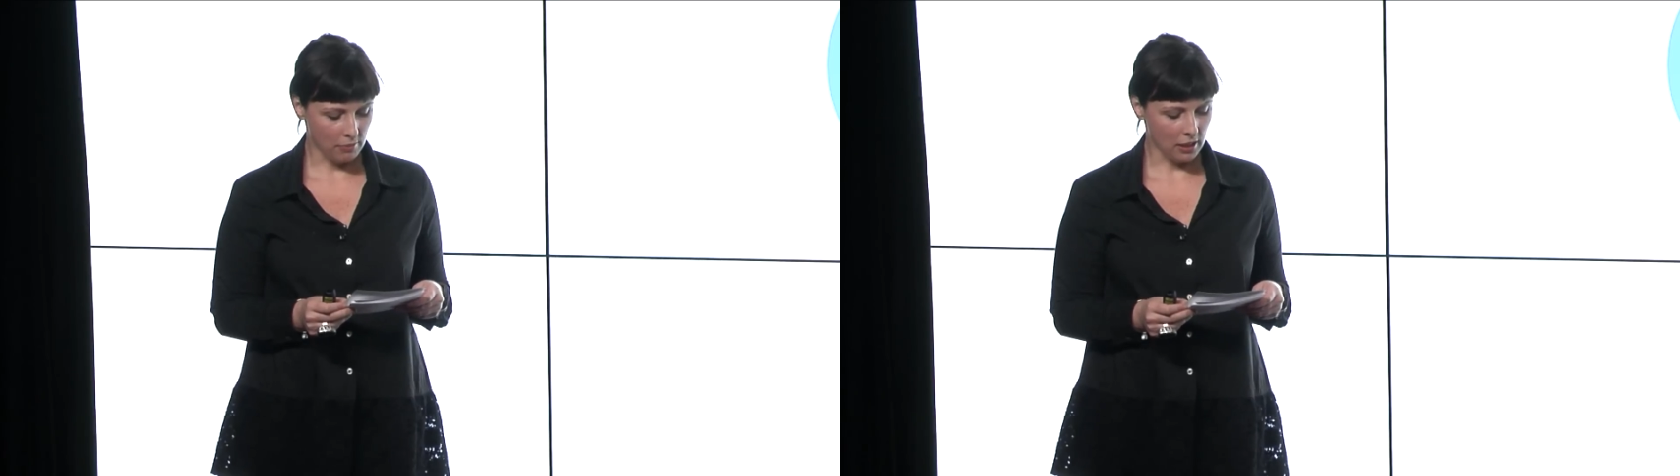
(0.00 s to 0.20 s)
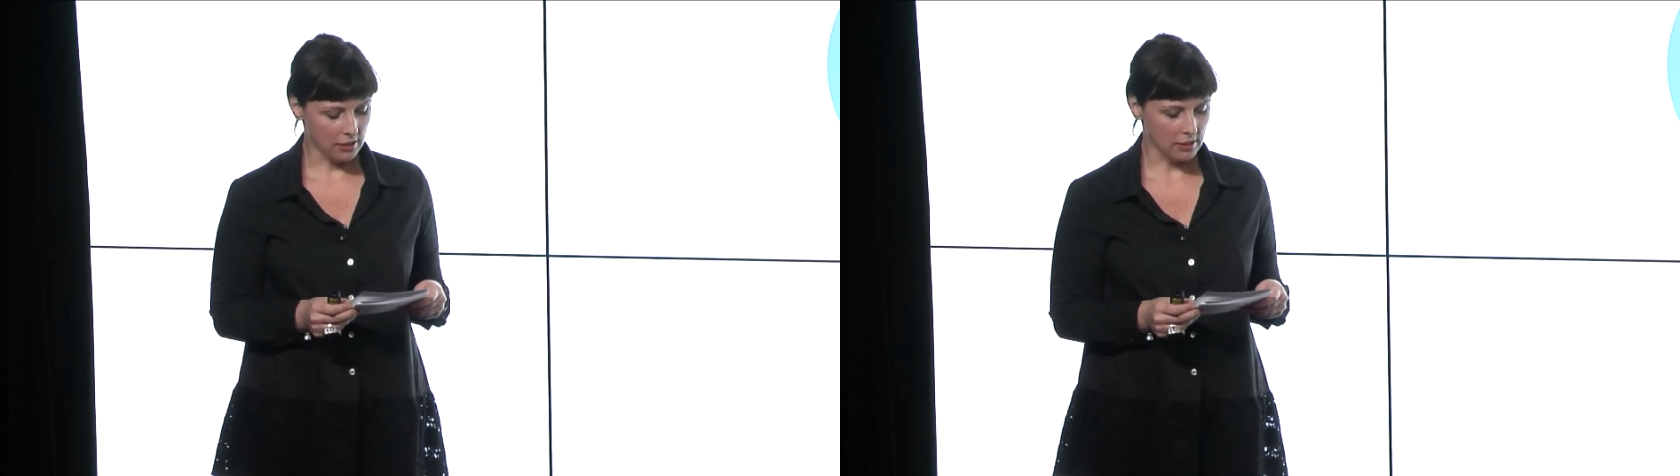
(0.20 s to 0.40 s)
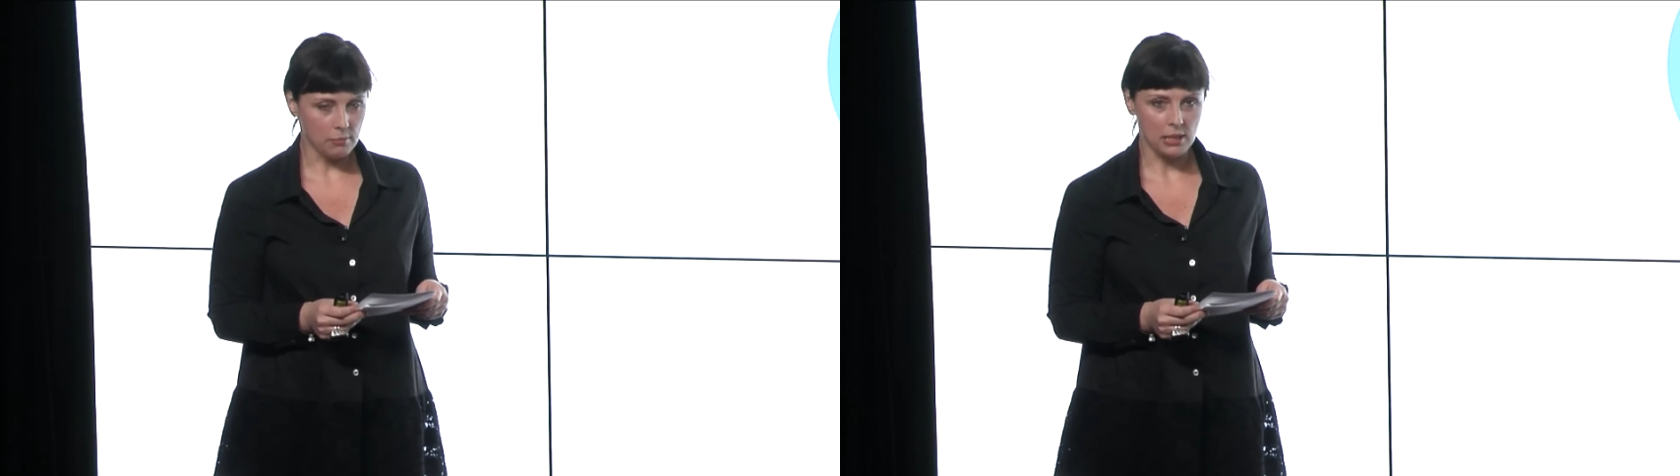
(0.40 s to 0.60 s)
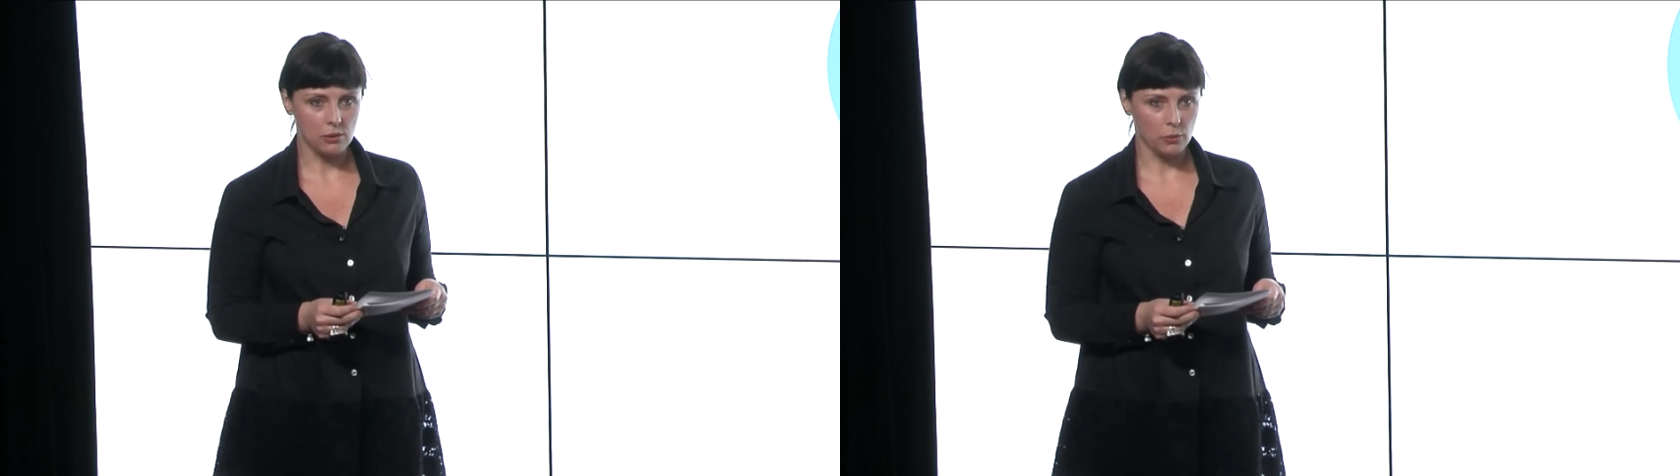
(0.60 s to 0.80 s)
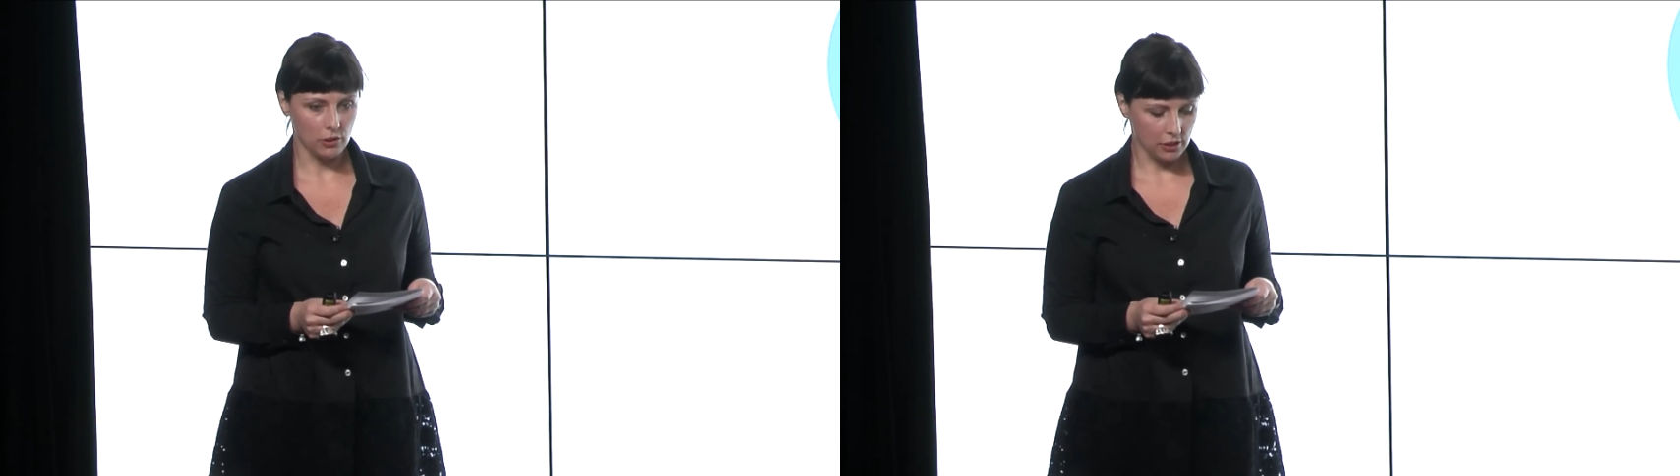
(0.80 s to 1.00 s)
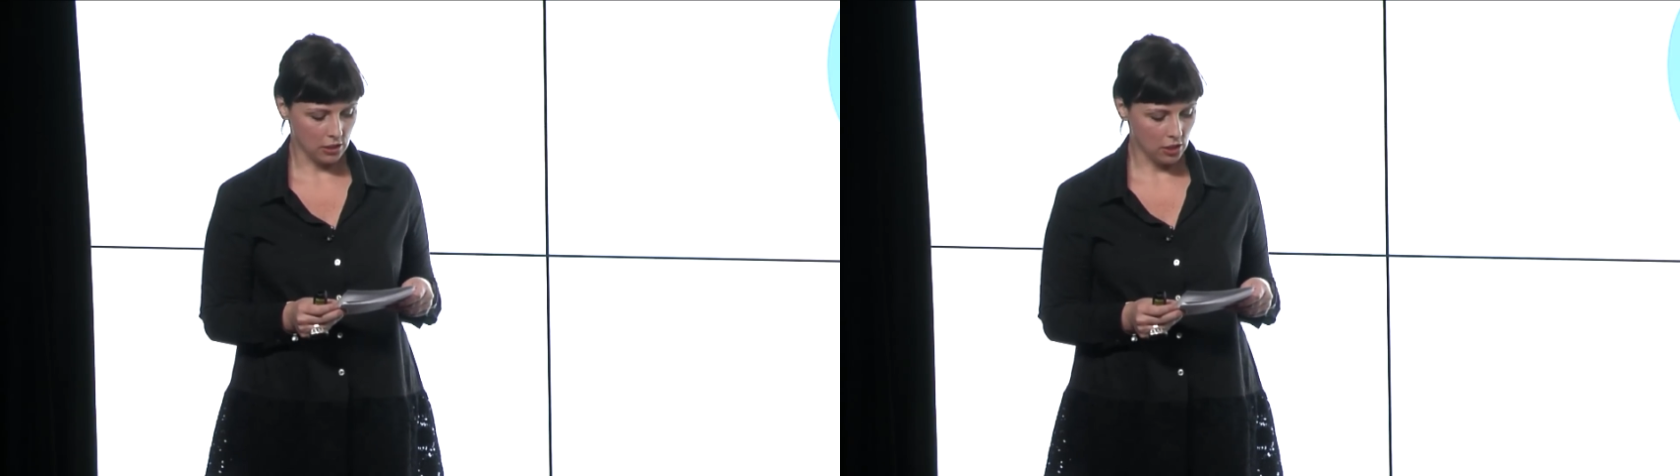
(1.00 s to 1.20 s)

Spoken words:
things in the media world,